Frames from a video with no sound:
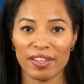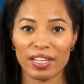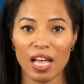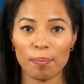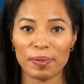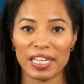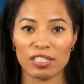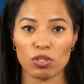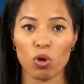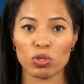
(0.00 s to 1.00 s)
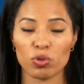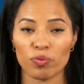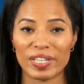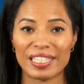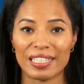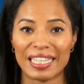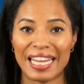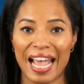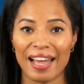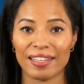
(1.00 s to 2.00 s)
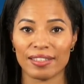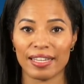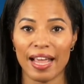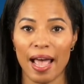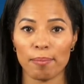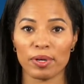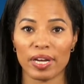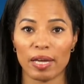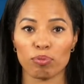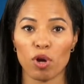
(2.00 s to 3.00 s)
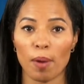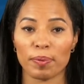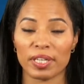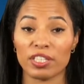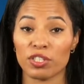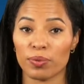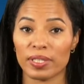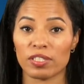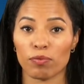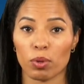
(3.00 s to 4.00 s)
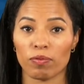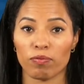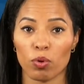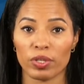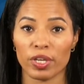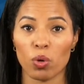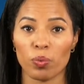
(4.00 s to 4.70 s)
The company has also recently added the Hemberget property to its portfolio,